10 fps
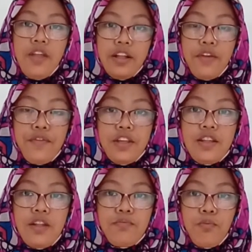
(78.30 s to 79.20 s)
The
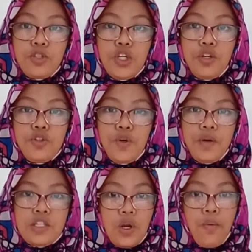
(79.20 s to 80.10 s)
activity that mostly you
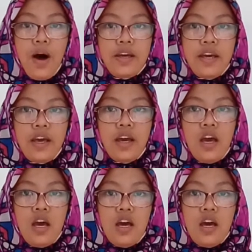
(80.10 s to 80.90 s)
do is crying,